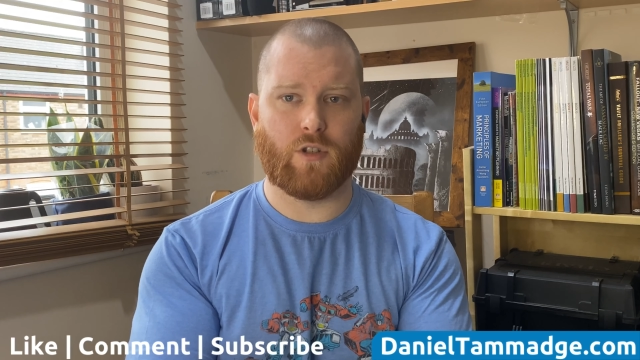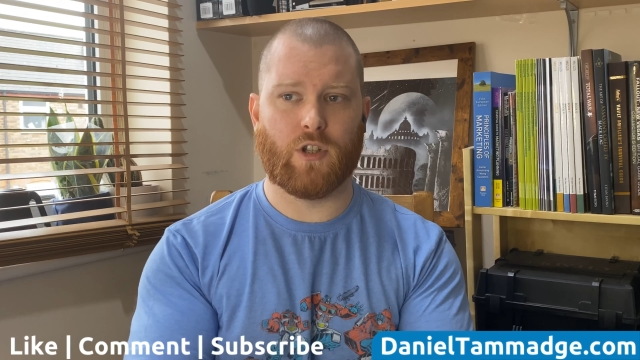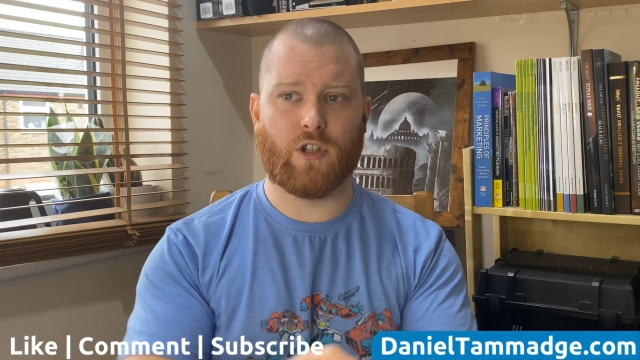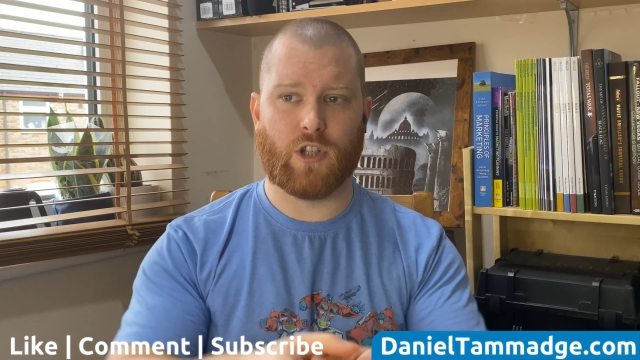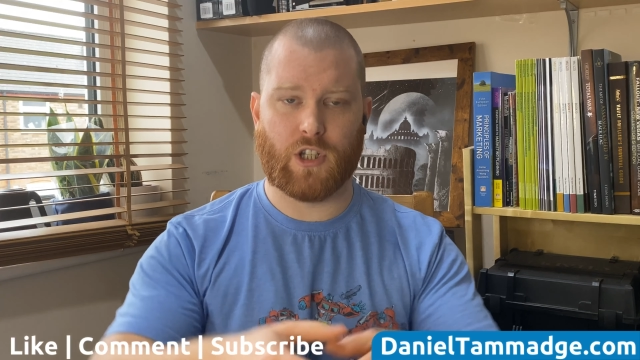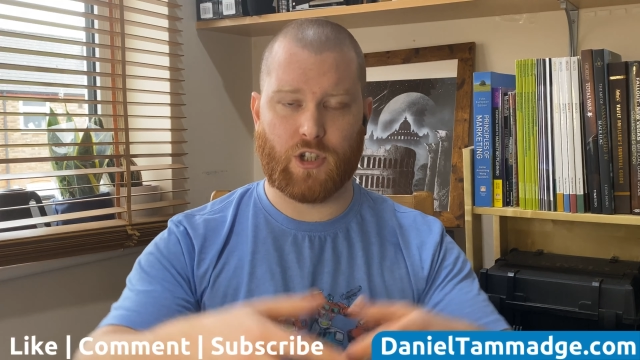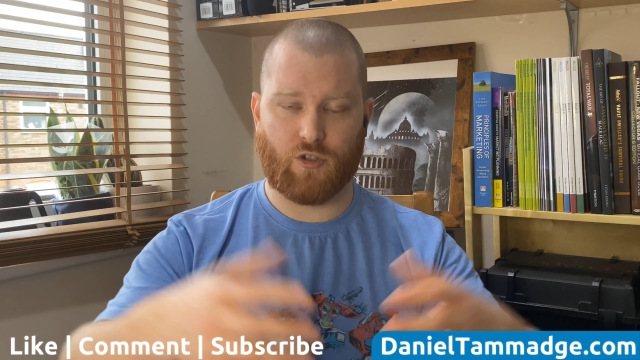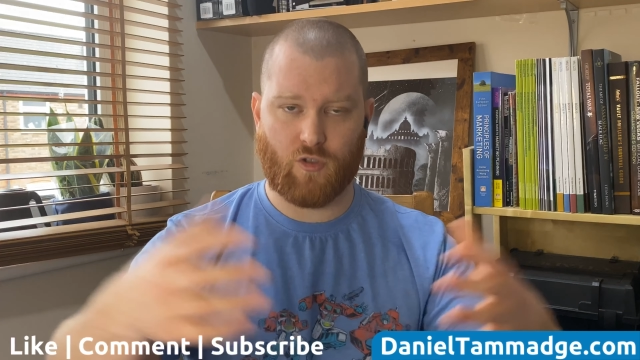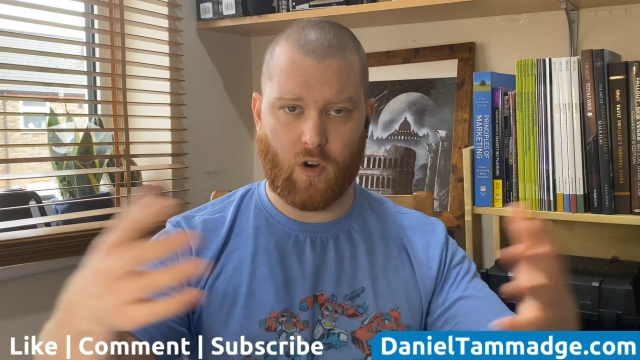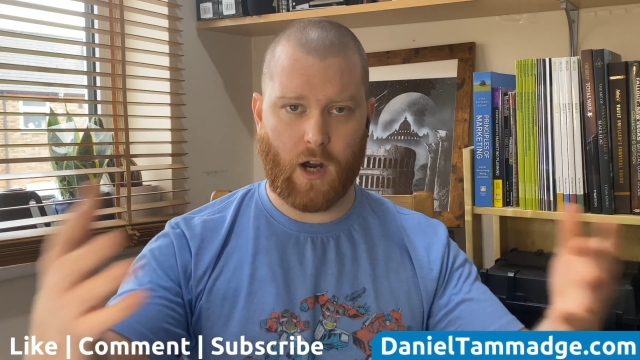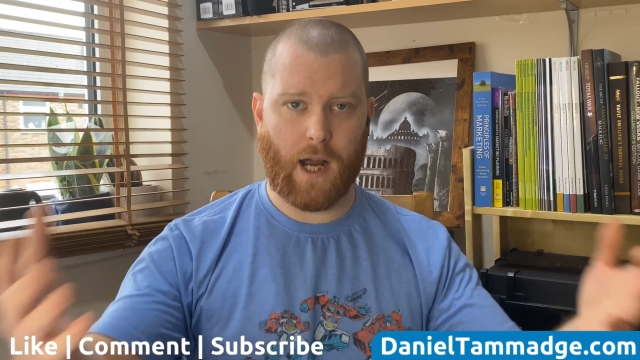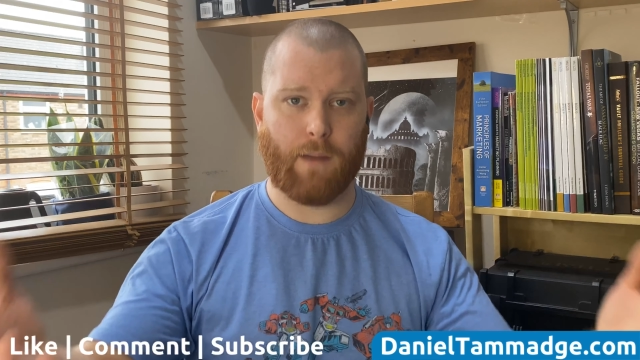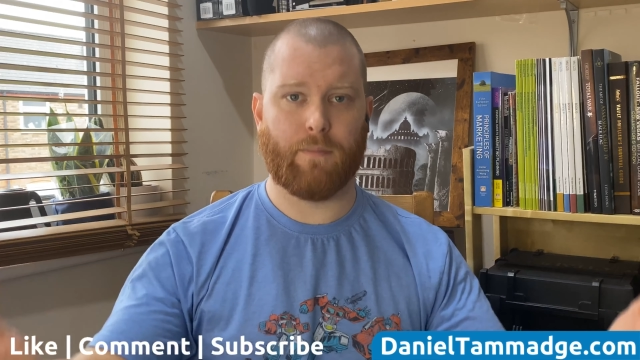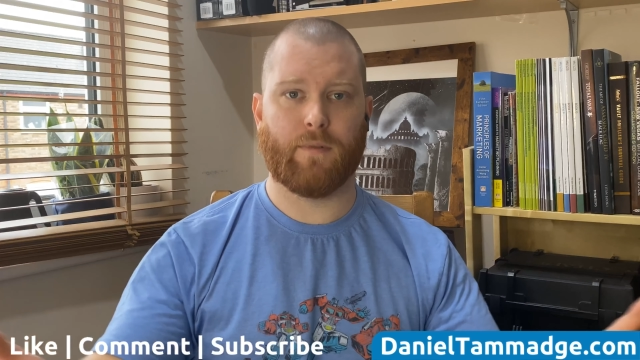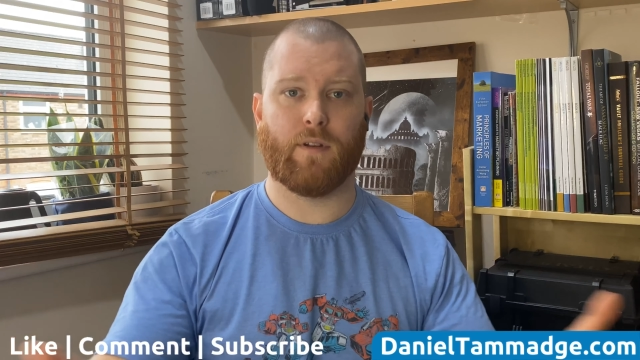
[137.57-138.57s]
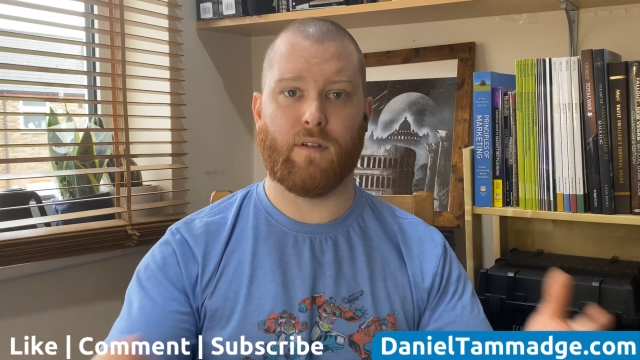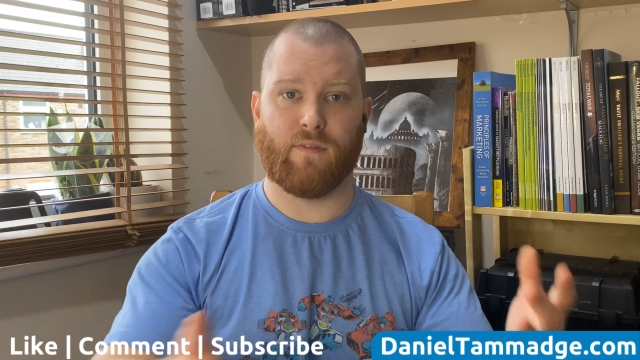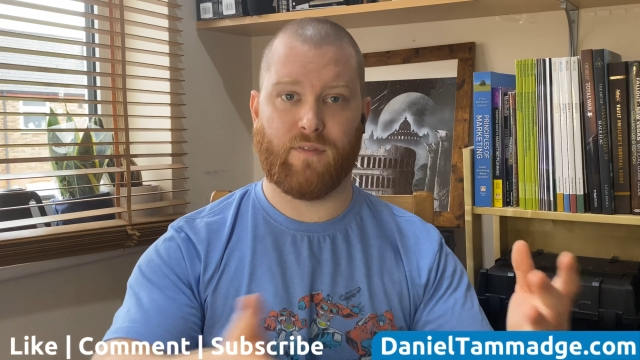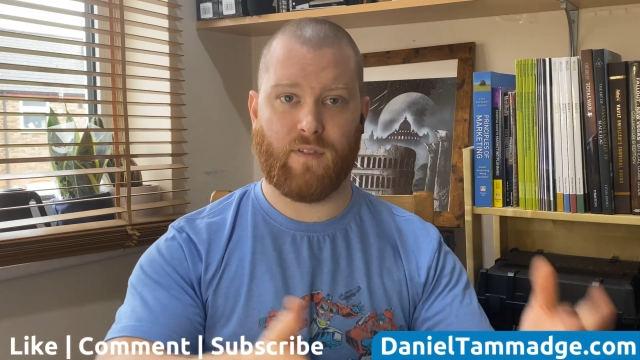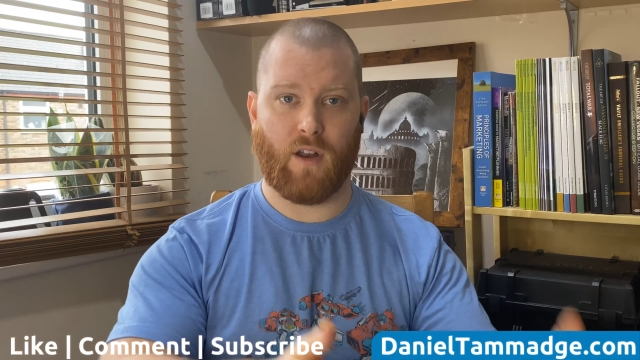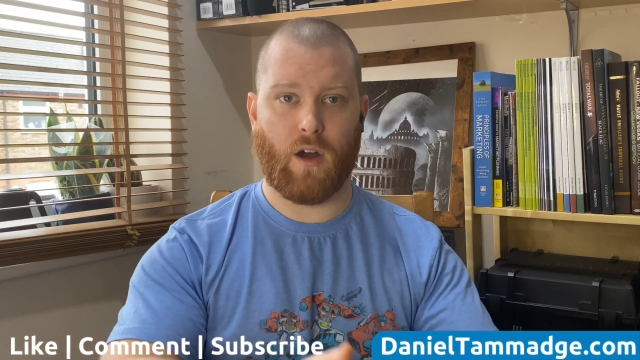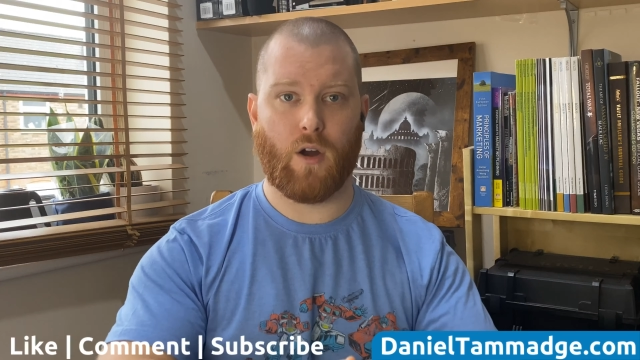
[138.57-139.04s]
describe the
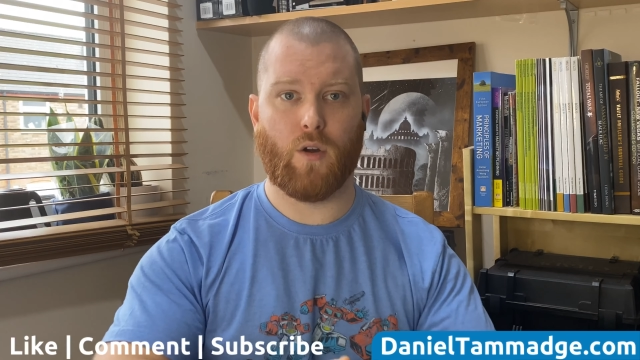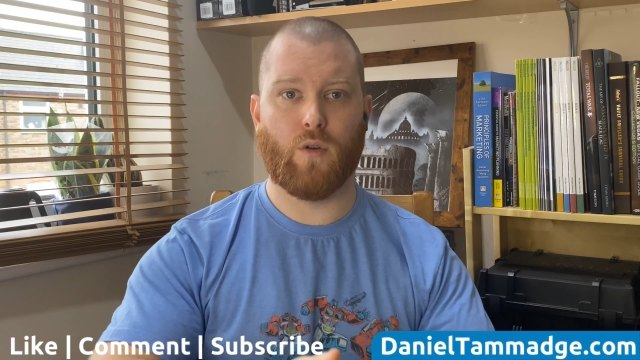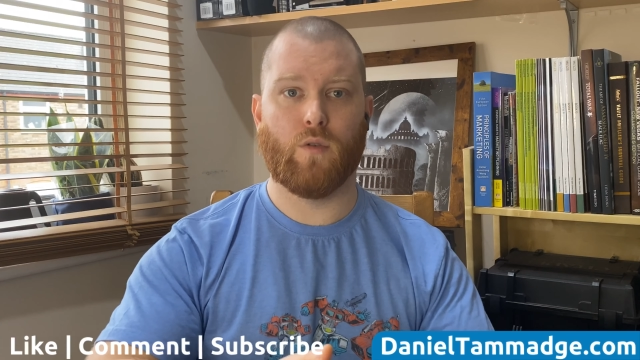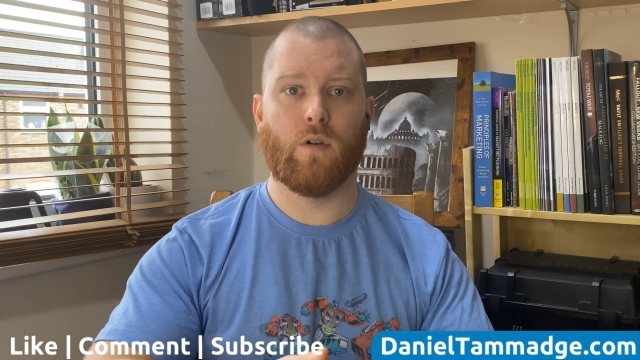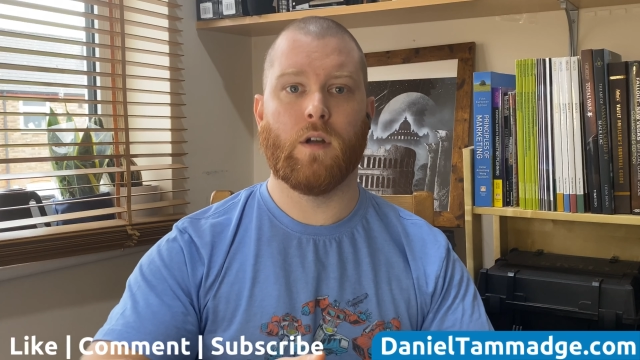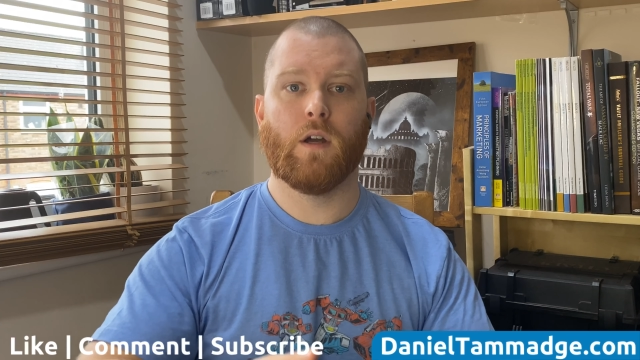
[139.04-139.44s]
flow,